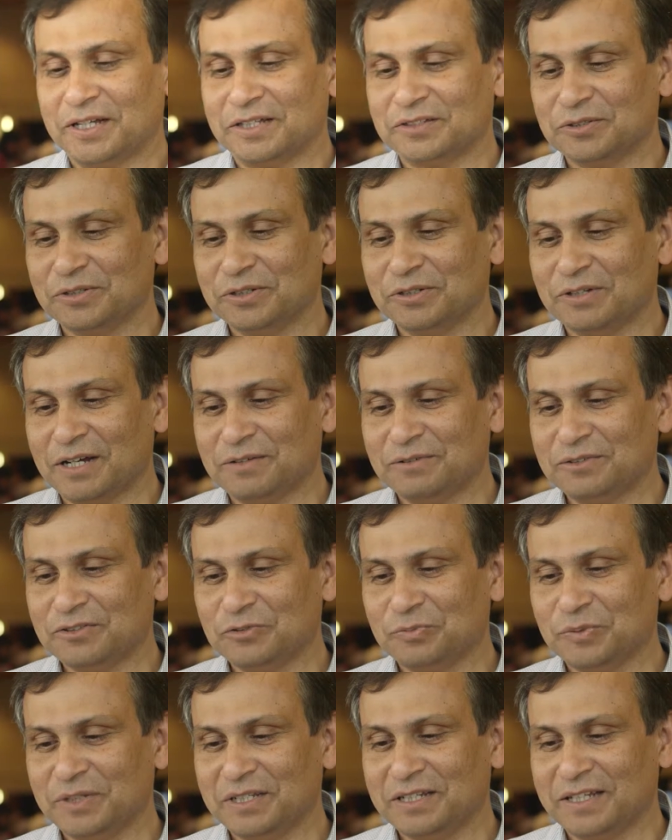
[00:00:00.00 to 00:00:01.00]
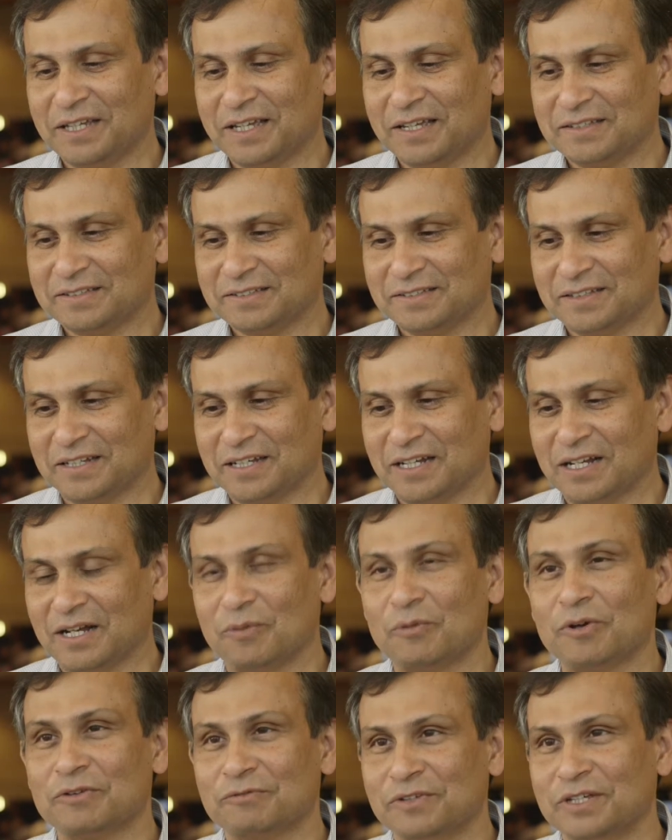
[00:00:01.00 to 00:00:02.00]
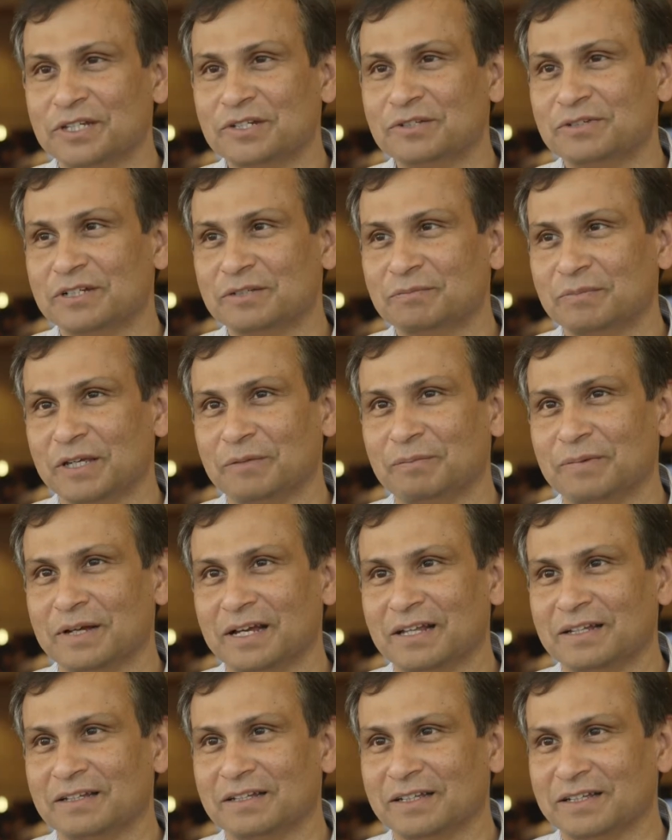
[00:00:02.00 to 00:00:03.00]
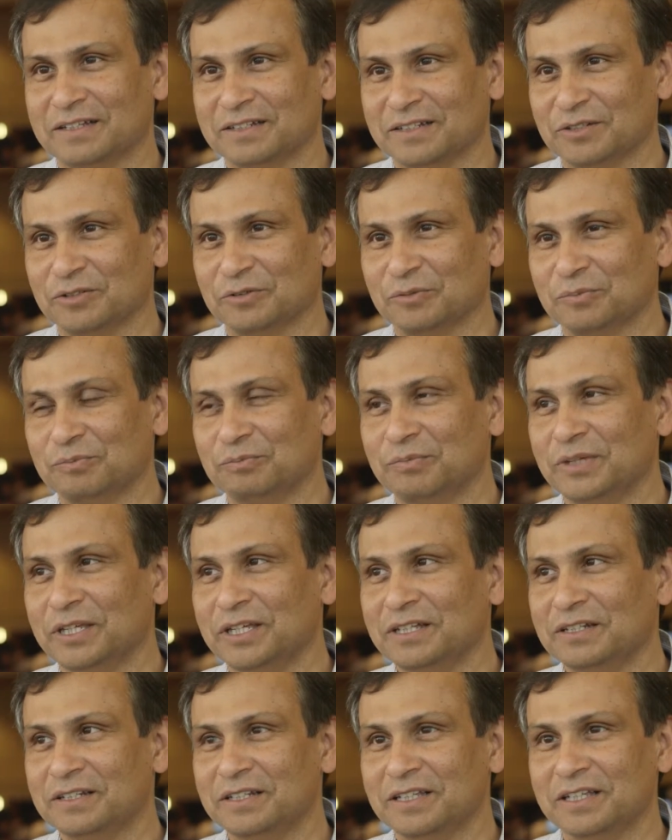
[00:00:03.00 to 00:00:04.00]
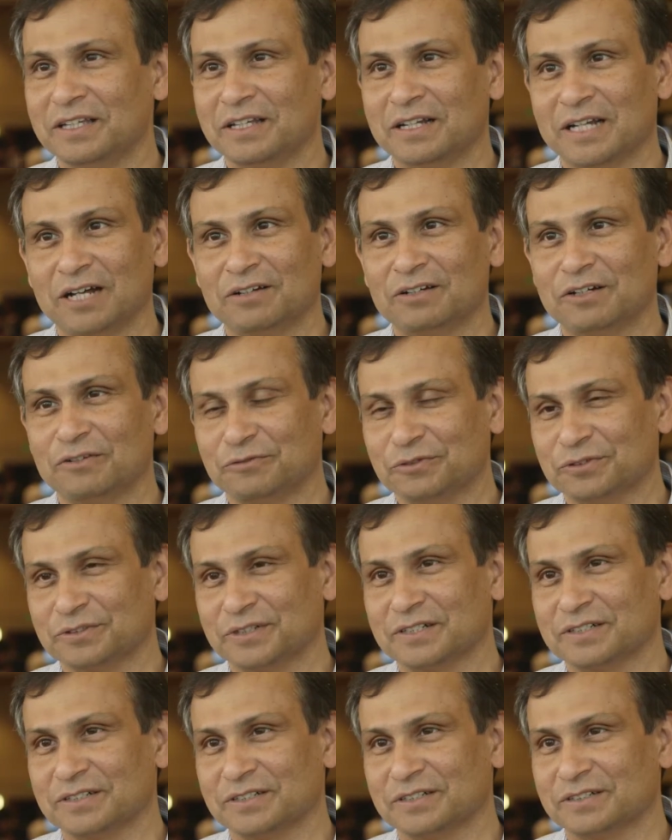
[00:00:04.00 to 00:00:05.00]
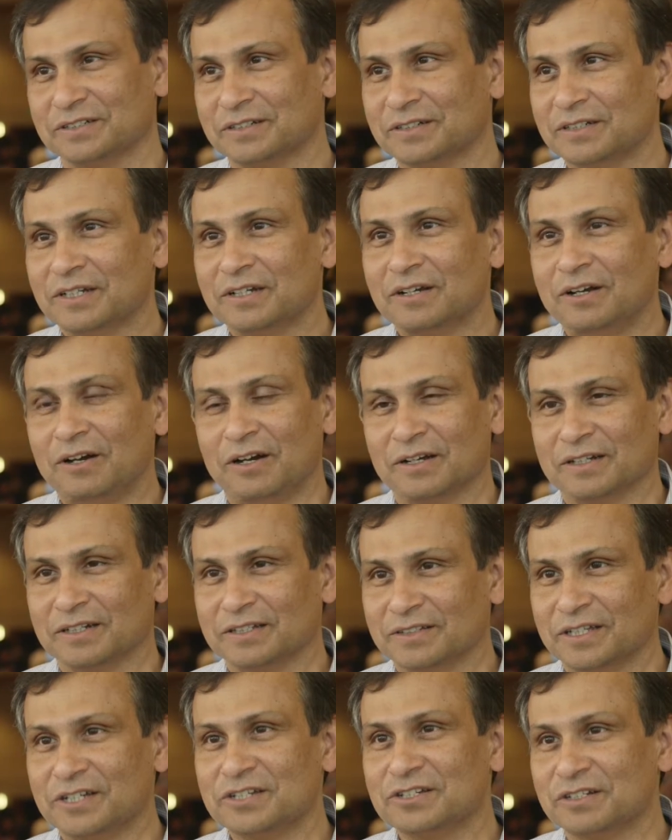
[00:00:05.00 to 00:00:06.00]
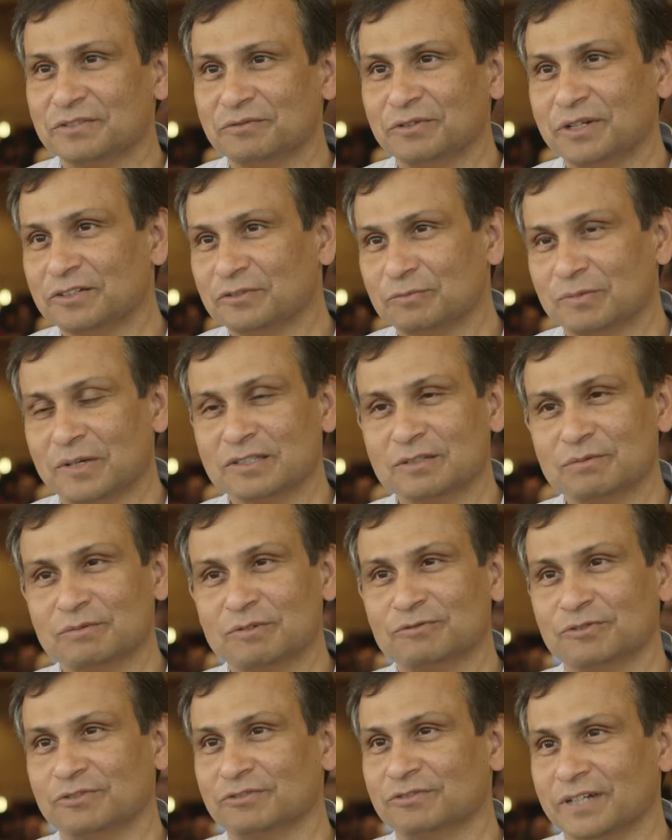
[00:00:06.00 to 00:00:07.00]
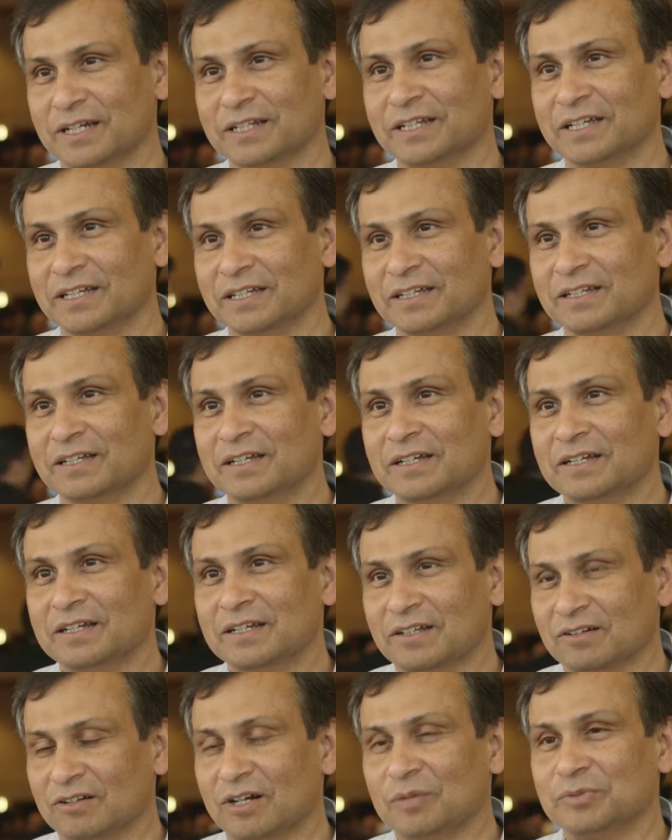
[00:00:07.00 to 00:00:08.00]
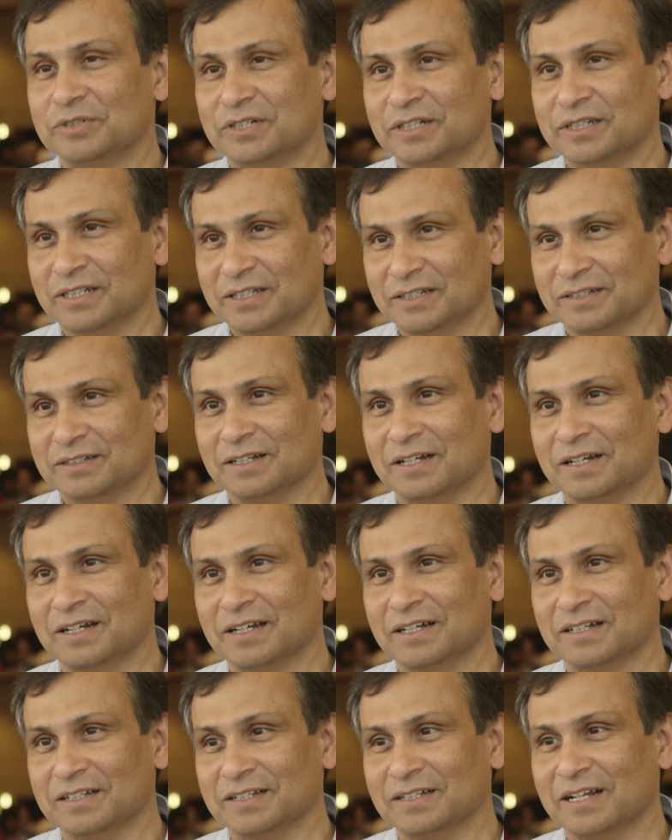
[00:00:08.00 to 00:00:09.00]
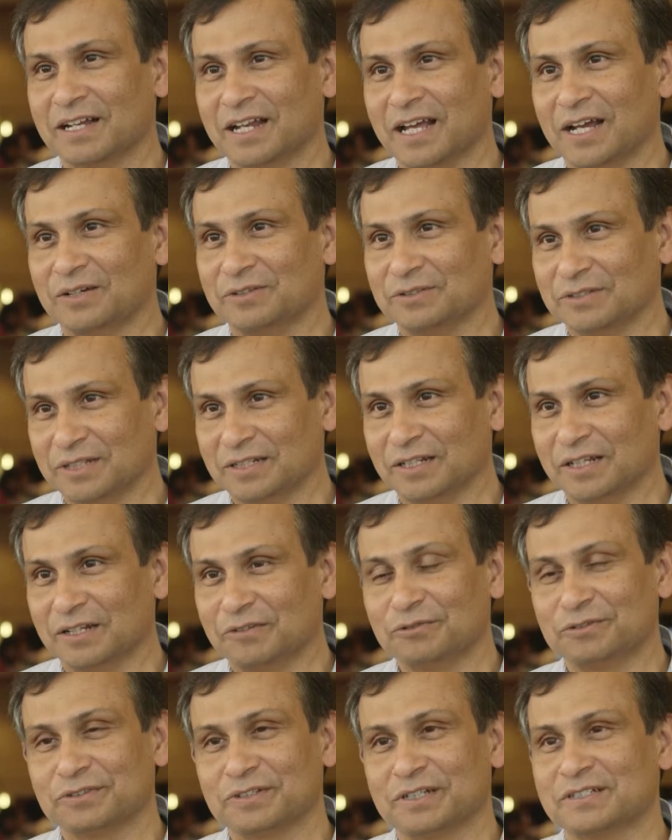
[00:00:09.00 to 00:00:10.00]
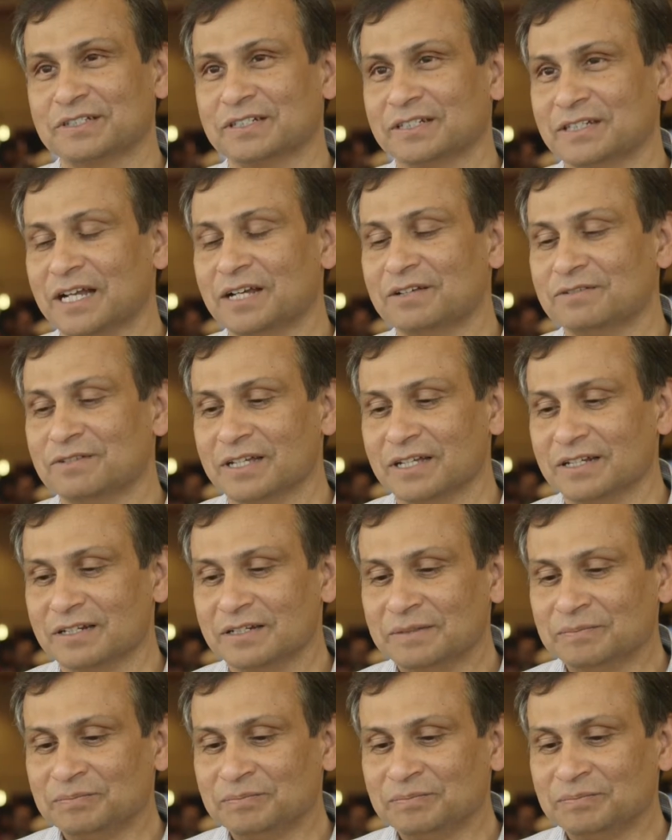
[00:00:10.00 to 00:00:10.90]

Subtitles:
So, you know, I would speak as what we do at PayPal, and, you know, being the cloud infrastructure organization, we're responsible for running and operating the cloud and the infrastructure around it.